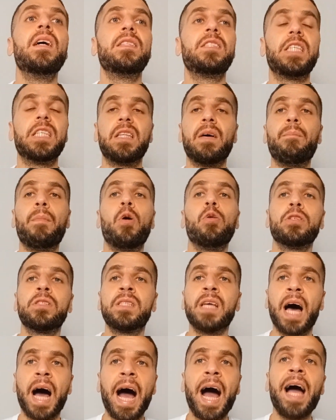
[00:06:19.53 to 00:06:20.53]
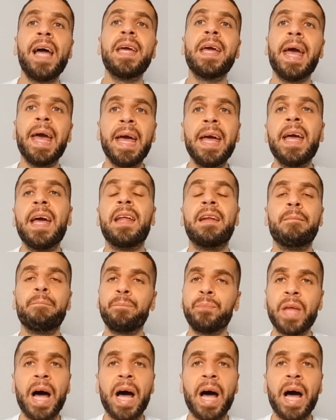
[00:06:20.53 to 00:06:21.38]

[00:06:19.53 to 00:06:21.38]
to the most high end,